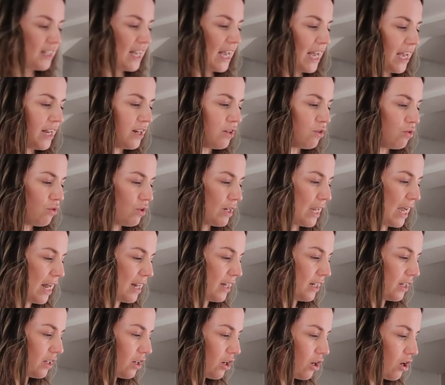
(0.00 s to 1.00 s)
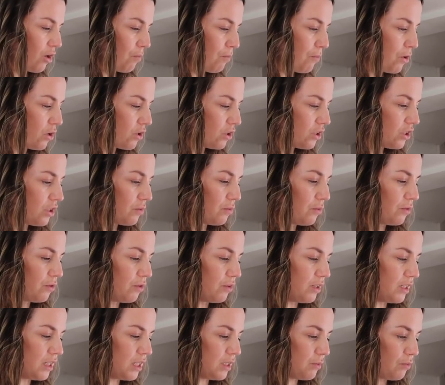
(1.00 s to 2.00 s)
10 organic
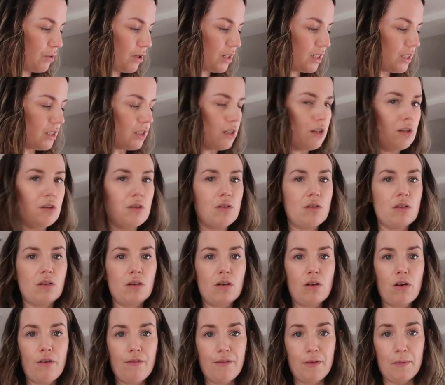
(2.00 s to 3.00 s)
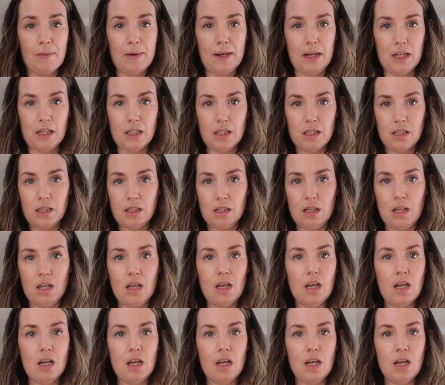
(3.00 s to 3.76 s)
compostable Nespresso coffee pads.